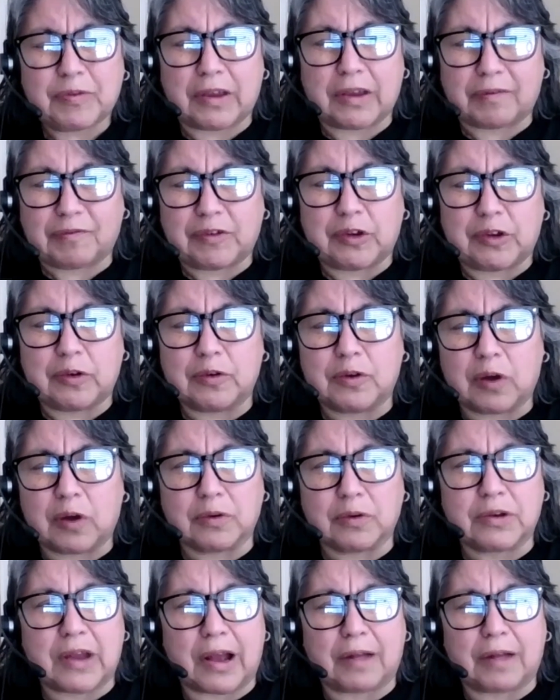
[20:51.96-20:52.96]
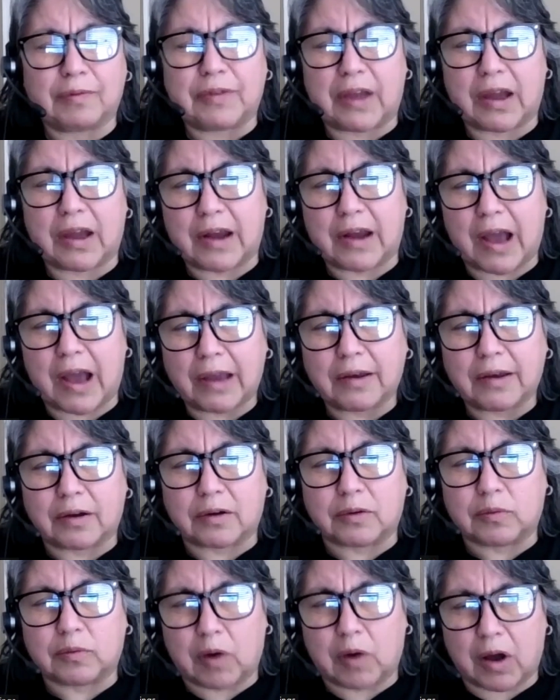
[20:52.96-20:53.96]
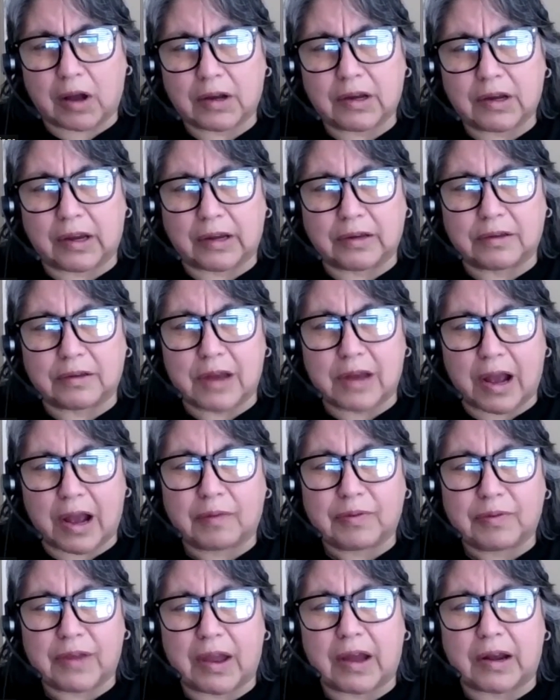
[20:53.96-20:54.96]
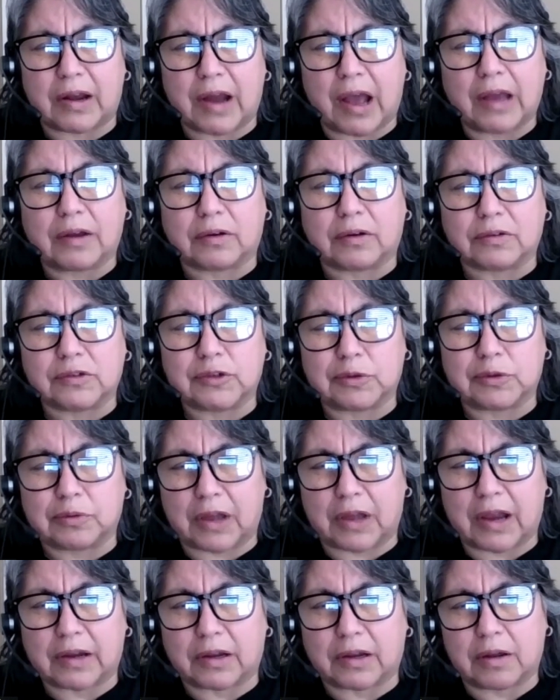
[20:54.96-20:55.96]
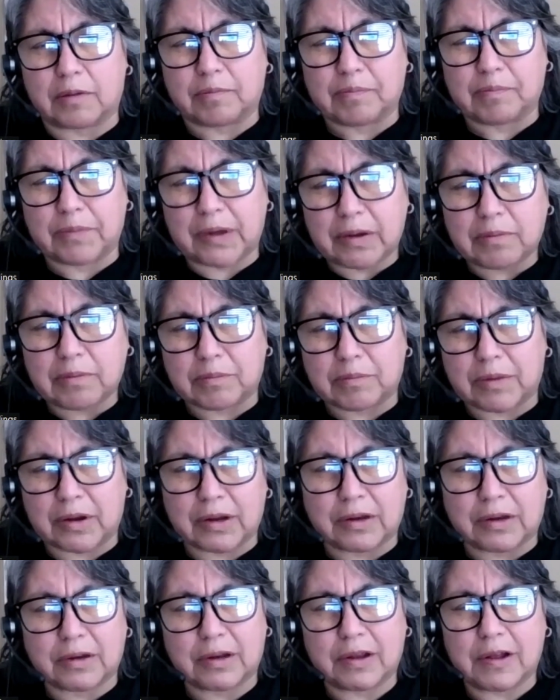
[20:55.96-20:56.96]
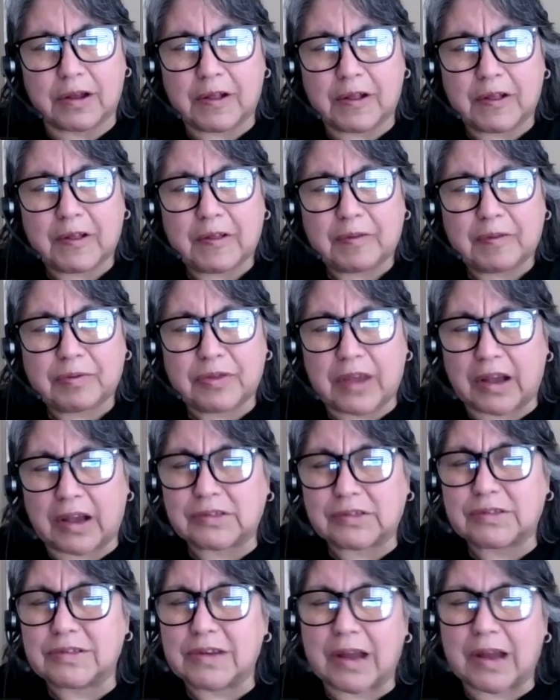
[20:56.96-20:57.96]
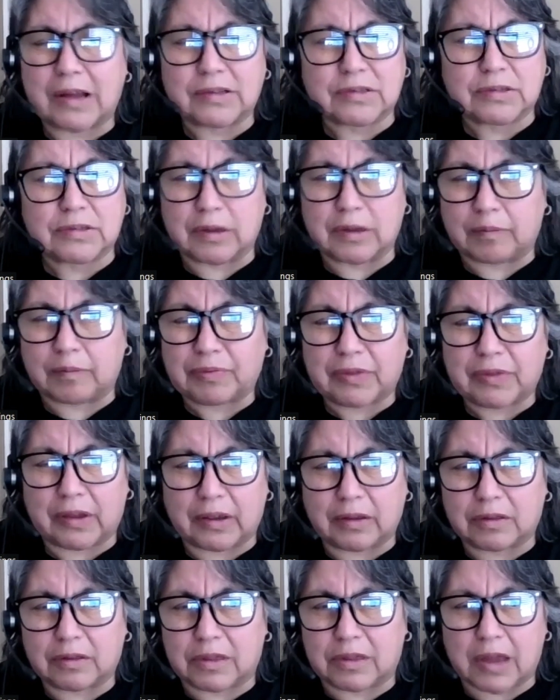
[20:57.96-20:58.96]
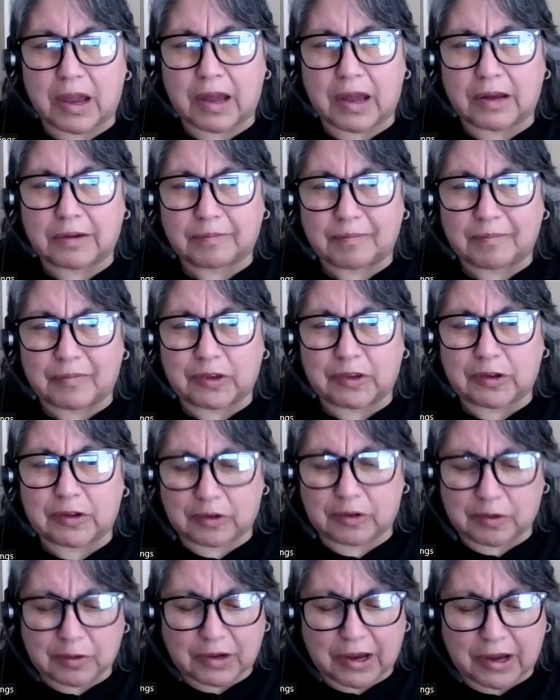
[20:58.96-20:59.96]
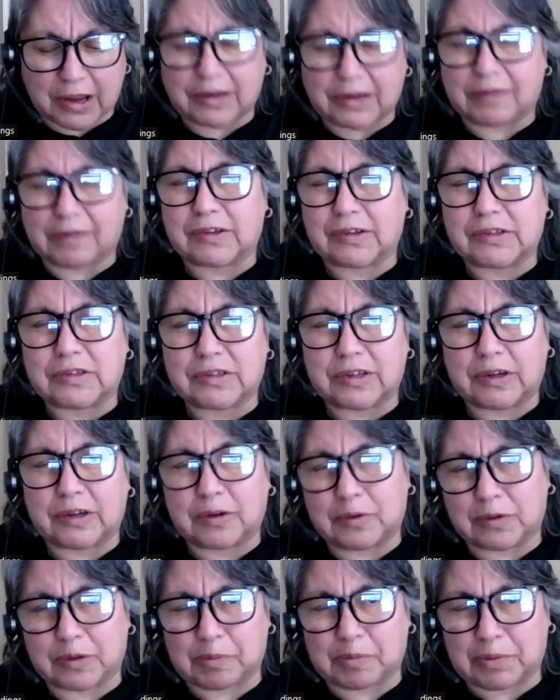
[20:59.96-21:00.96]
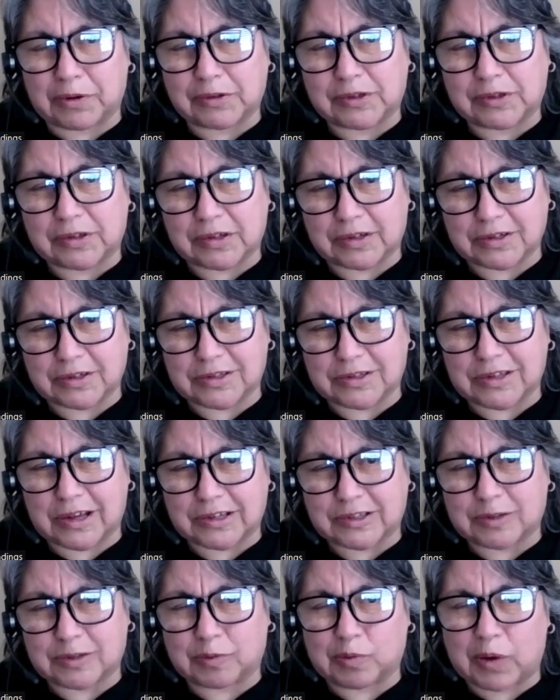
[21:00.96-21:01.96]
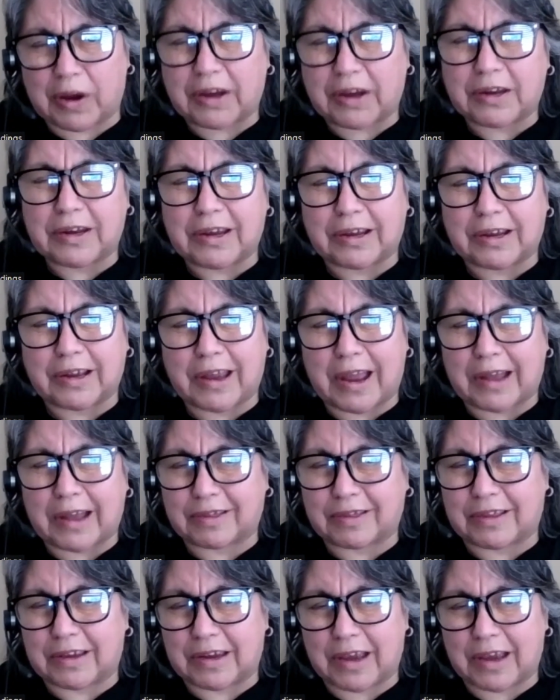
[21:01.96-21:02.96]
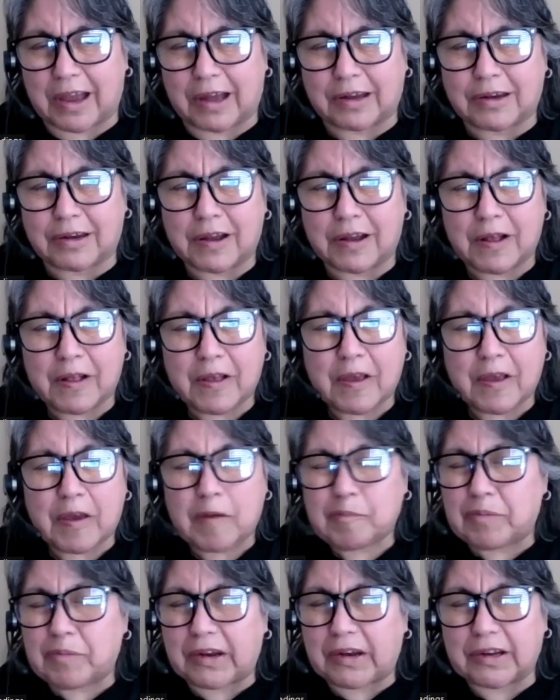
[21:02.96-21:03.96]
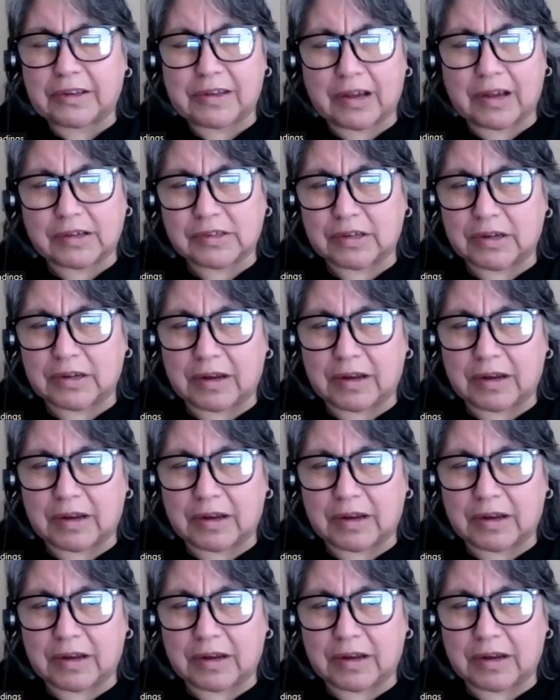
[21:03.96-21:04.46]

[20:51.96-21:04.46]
If you go down that aisle, walking down that aisle to that commitment, that's not something that you can't even see who the person is that's waiting at the end, but it doesn't